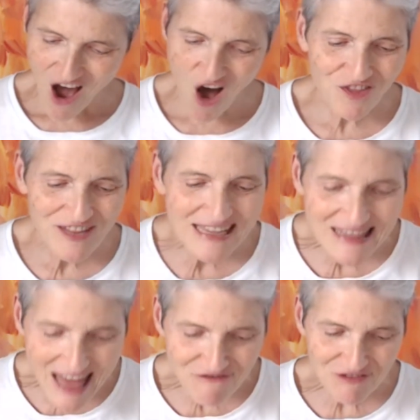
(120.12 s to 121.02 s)
On the
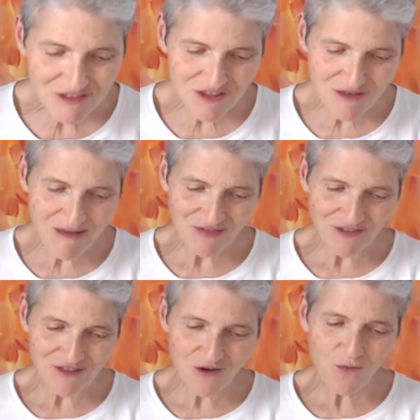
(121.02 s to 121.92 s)
11th of the month,